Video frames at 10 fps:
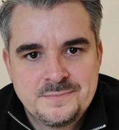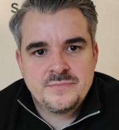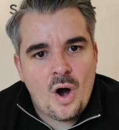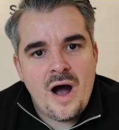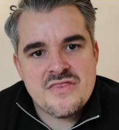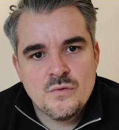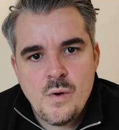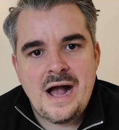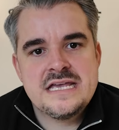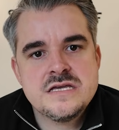But either
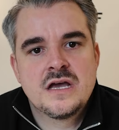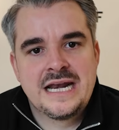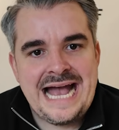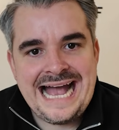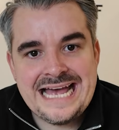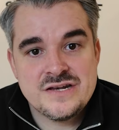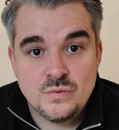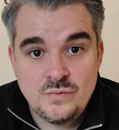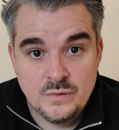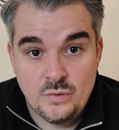way, you're going to
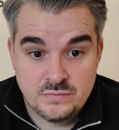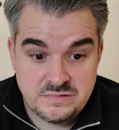handle or